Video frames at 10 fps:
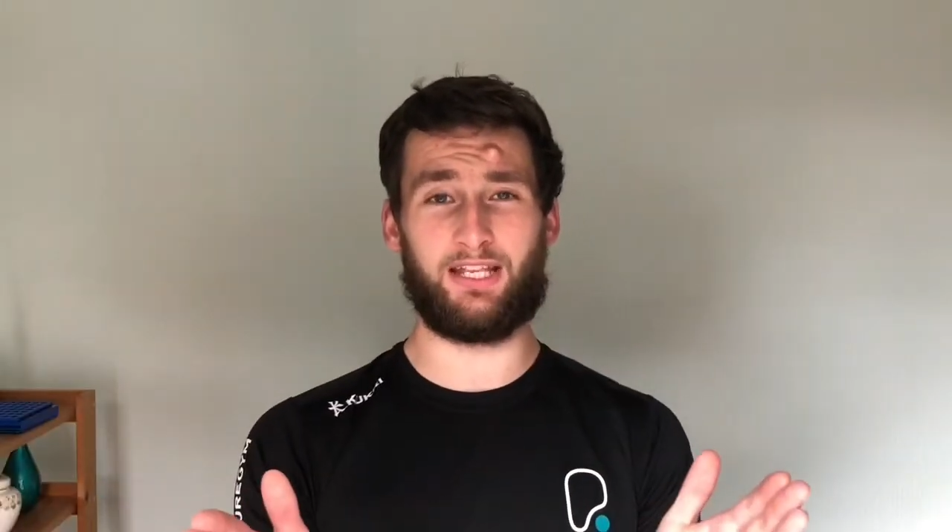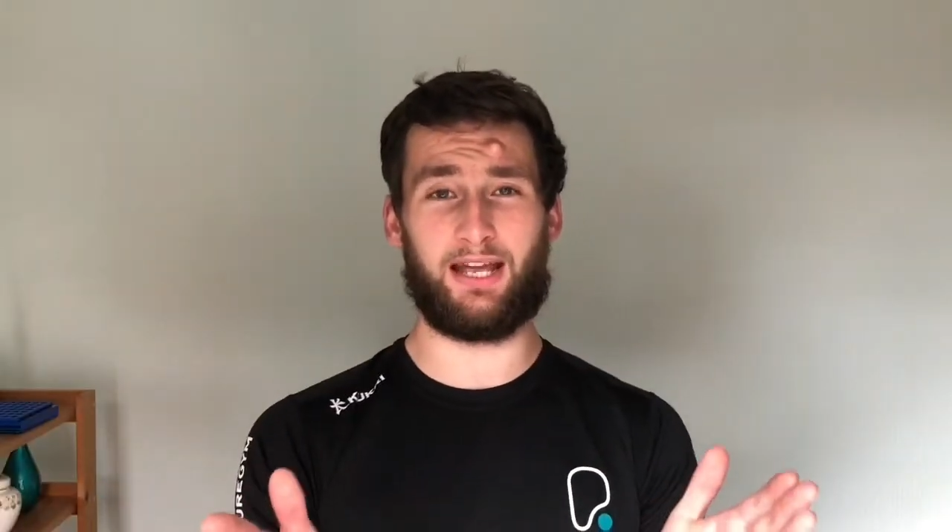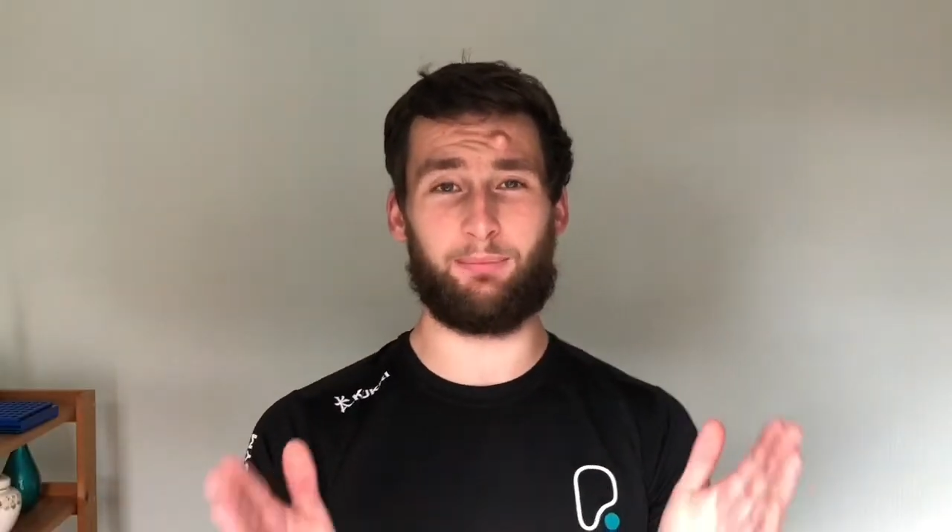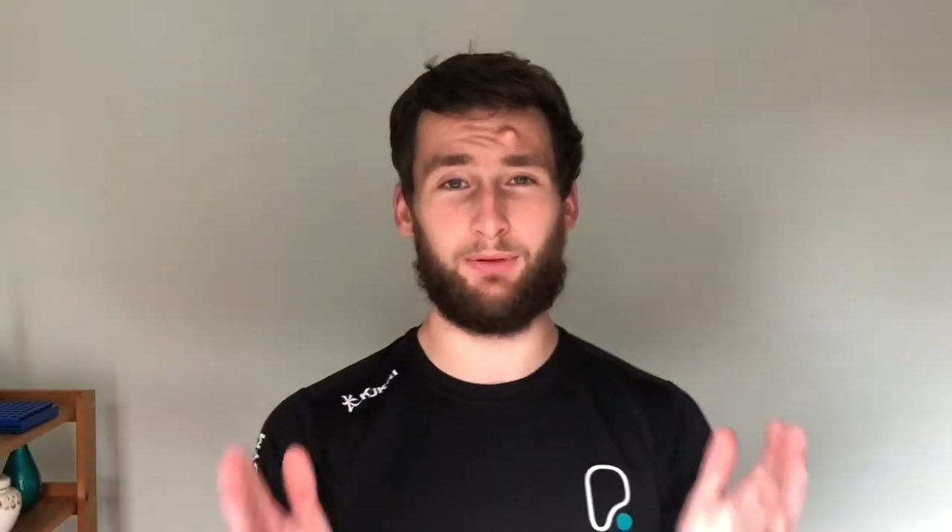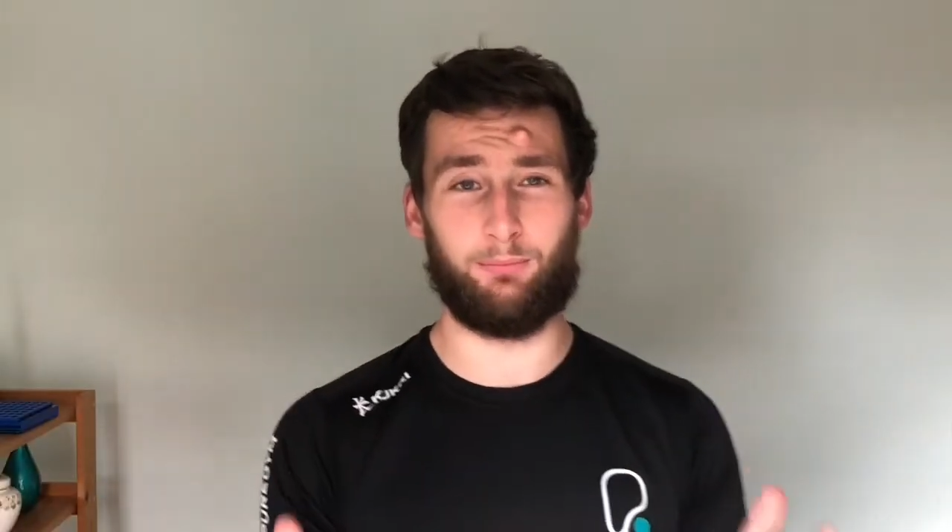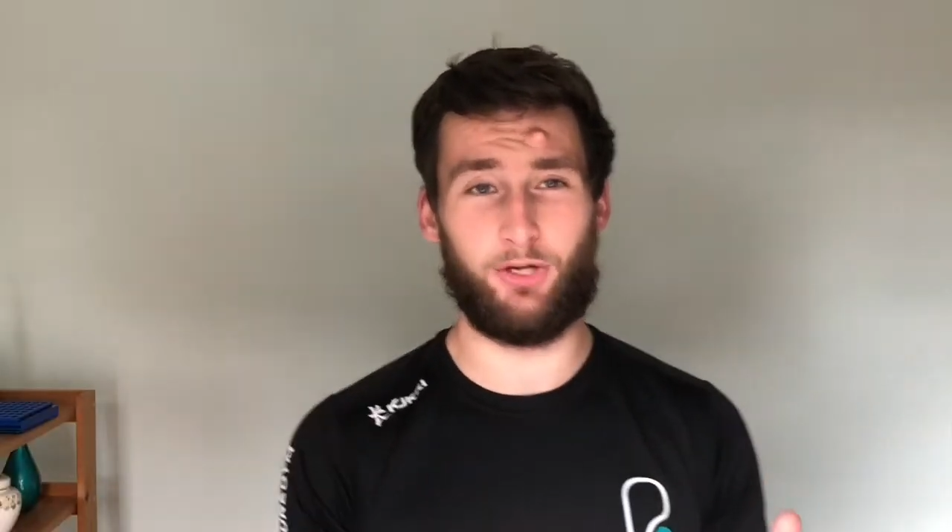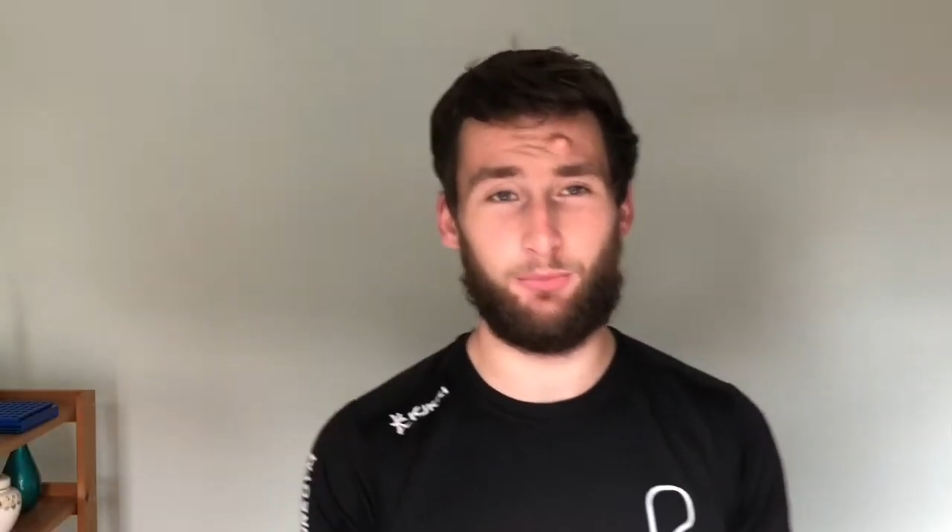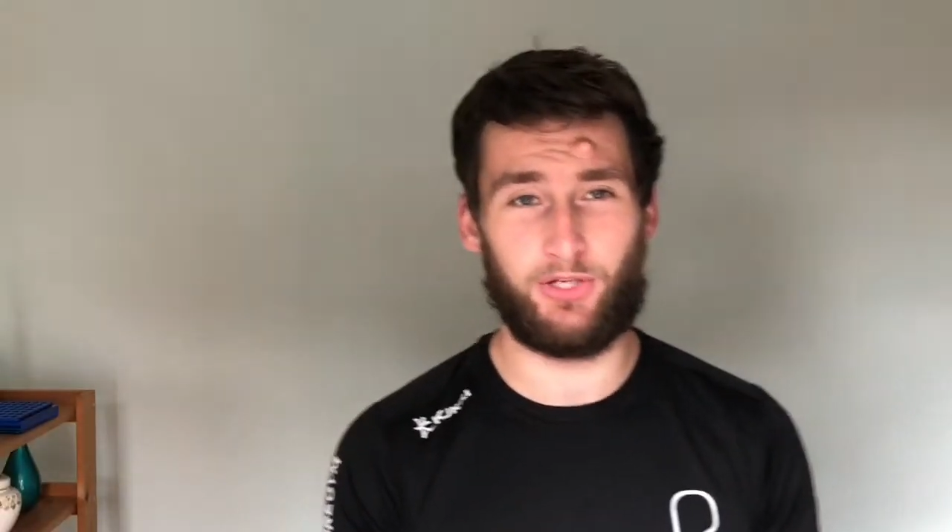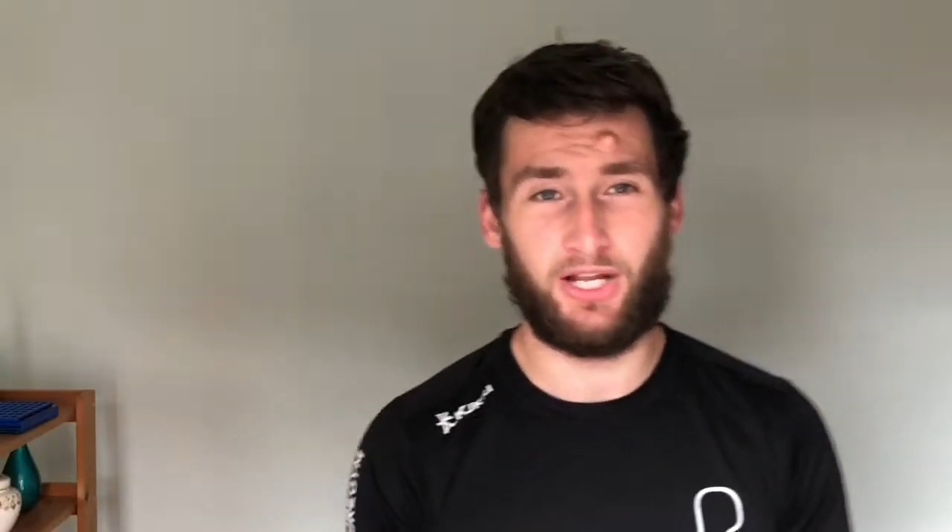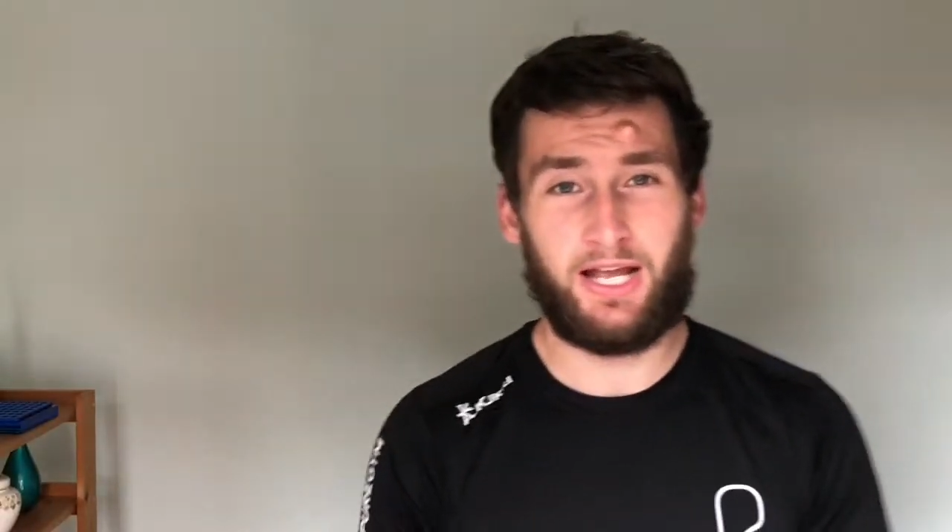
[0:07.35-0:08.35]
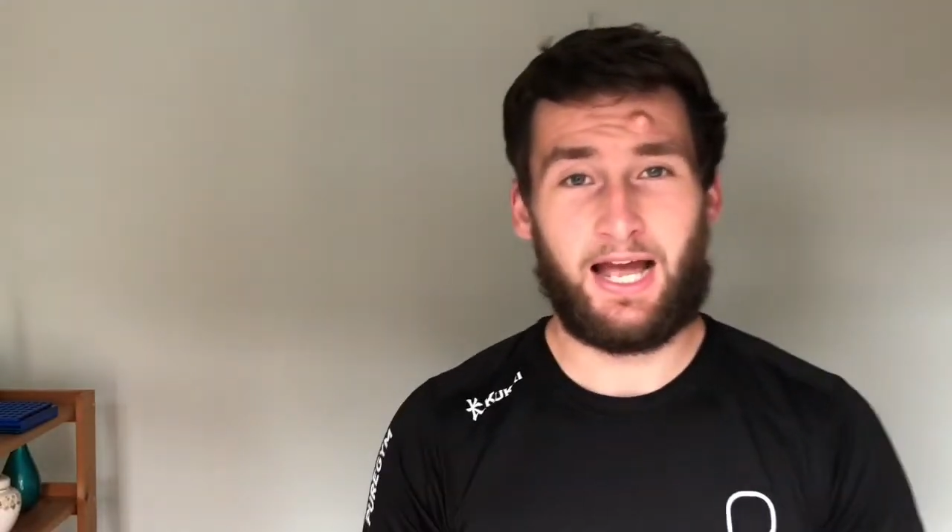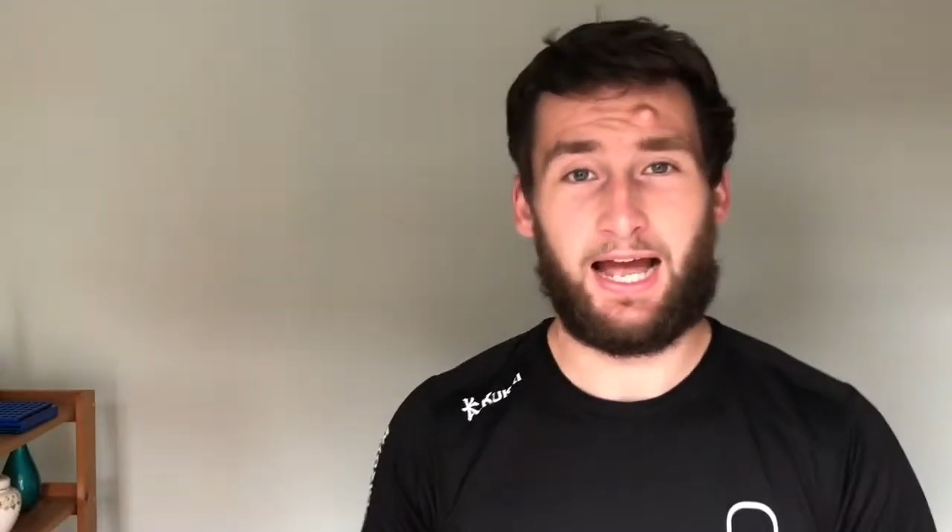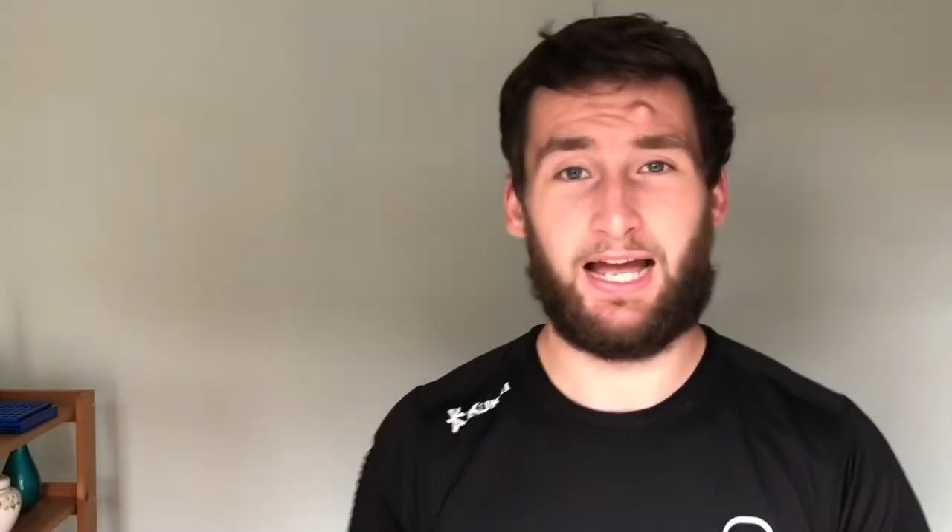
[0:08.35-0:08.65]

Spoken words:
the app at the moment